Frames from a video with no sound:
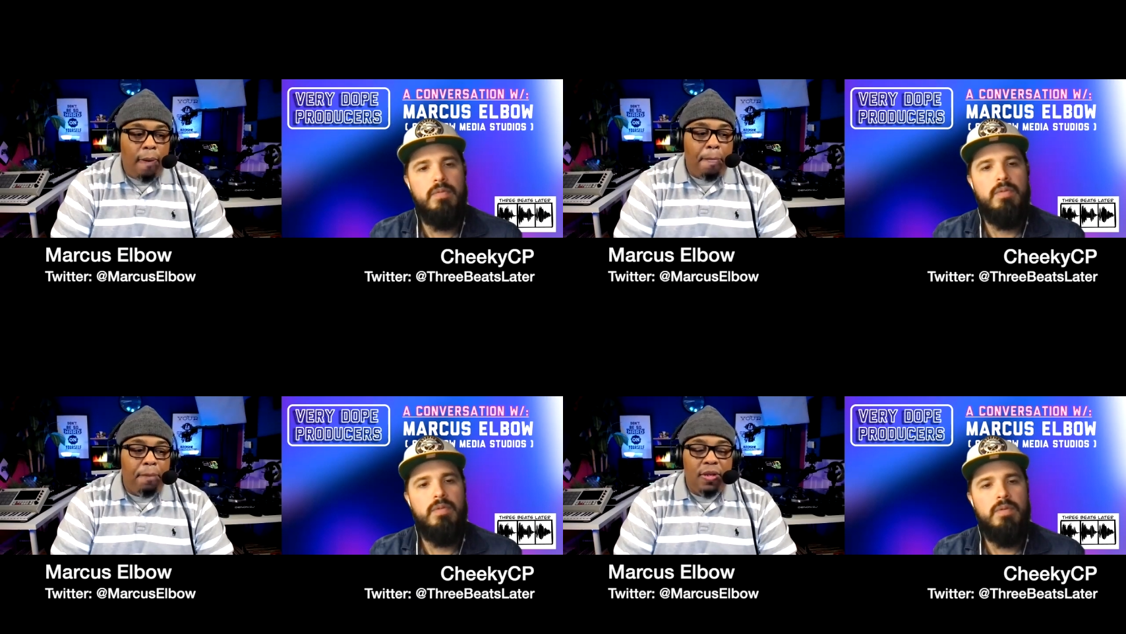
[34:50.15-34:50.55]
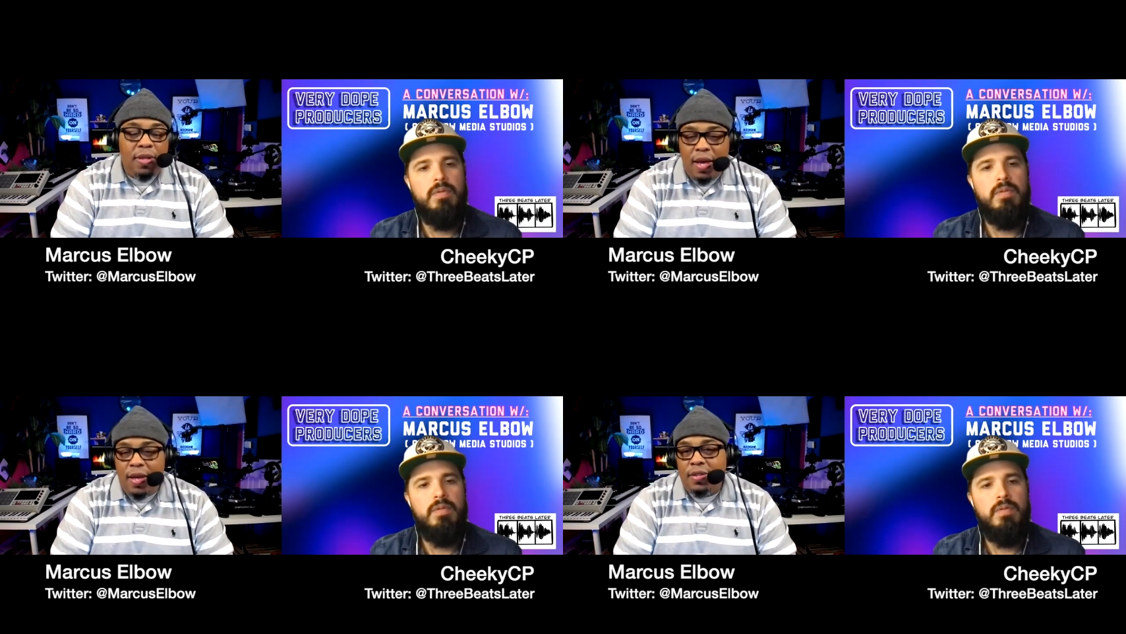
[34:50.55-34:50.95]
Speaker 1: But
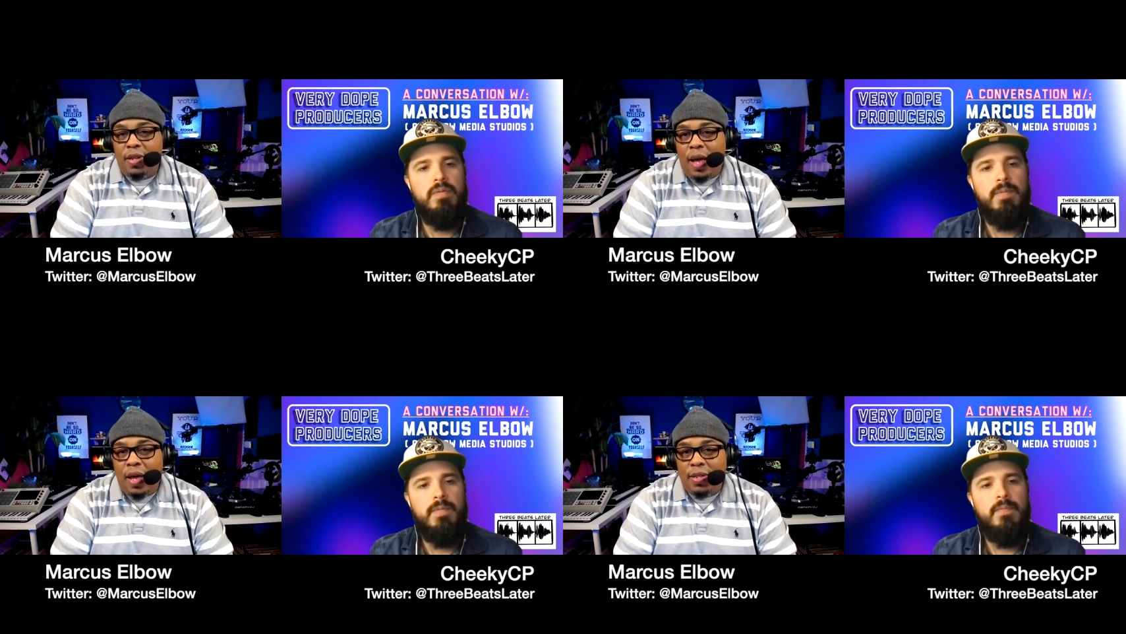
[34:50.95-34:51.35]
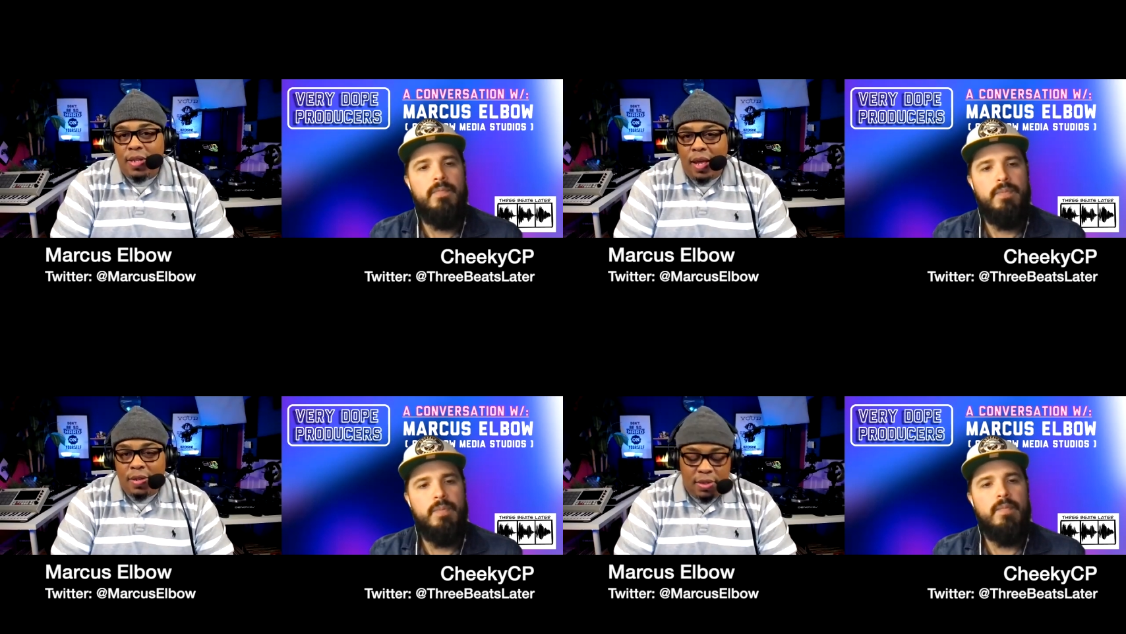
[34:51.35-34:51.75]
yeah, it's a lot of
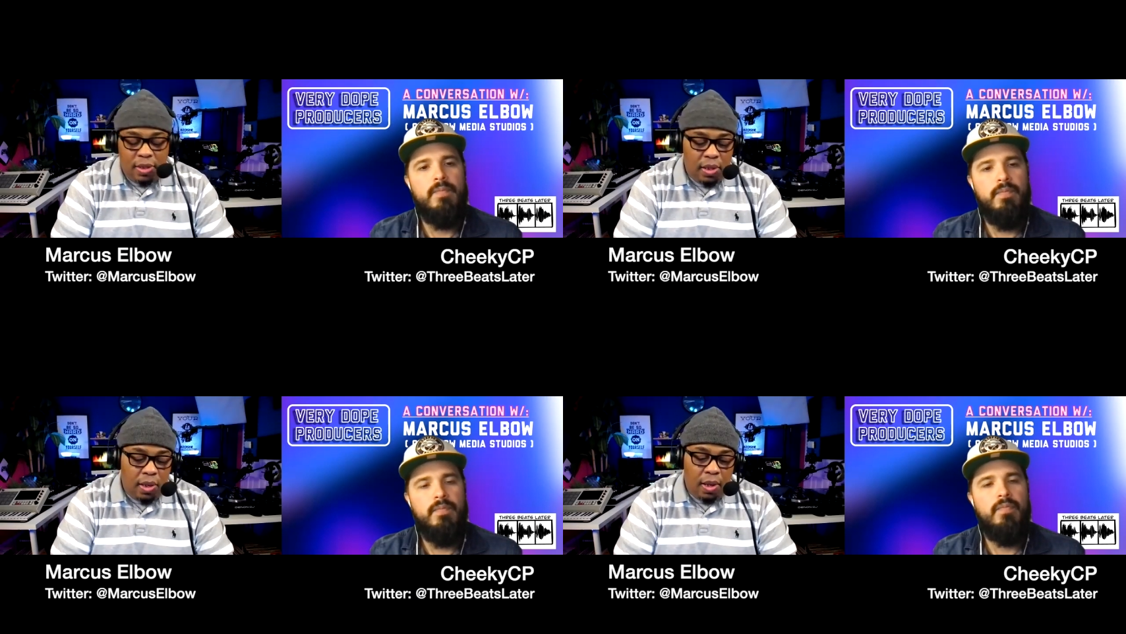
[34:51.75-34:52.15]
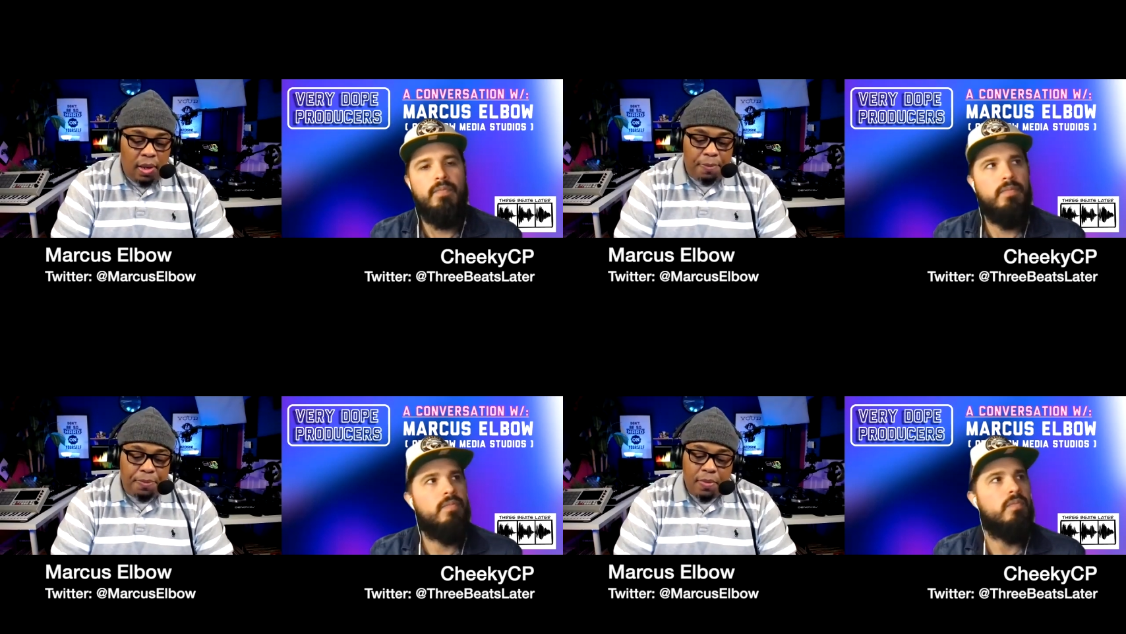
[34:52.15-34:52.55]
talented. Uh,